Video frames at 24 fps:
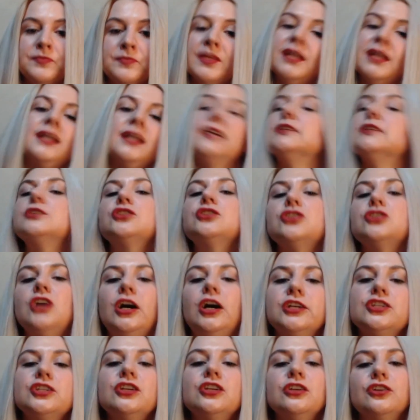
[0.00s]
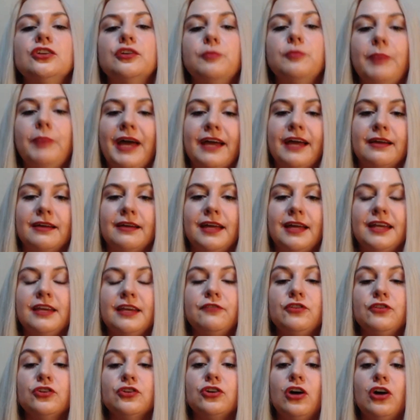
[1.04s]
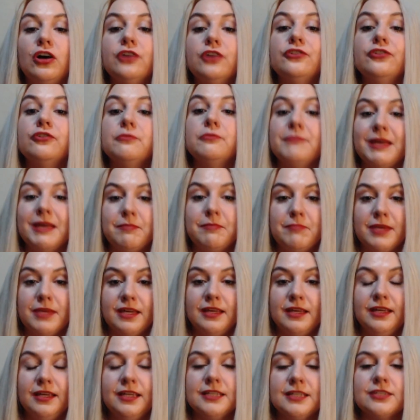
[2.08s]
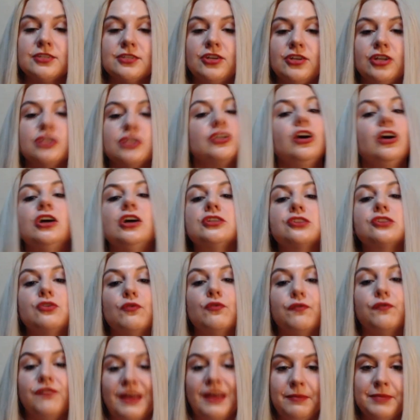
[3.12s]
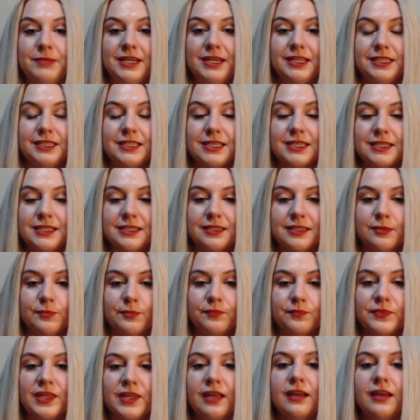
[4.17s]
is start to look back. And if you can't remember, start to ask your family system.